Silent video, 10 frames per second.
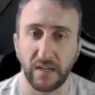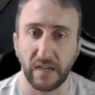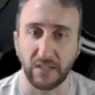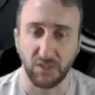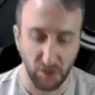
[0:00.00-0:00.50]

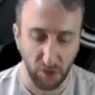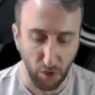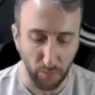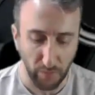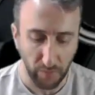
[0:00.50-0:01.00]

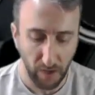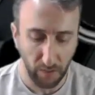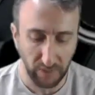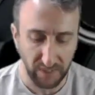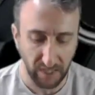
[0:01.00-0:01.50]
scope. I
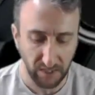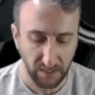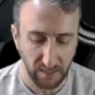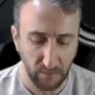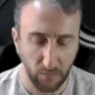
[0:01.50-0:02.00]
want to
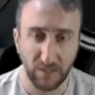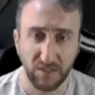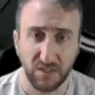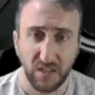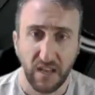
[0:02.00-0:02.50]
touch that
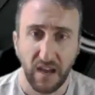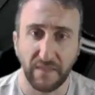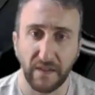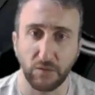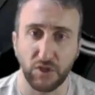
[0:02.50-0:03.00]
once,
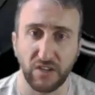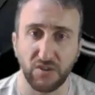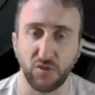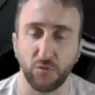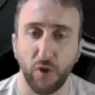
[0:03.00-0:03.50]
and that'll change
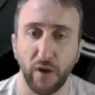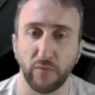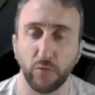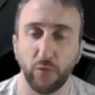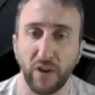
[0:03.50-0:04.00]
it to
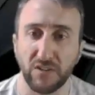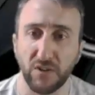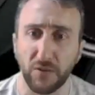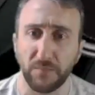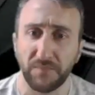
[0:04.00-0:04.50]
rifle red
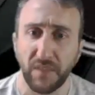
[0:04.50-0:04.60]
dot.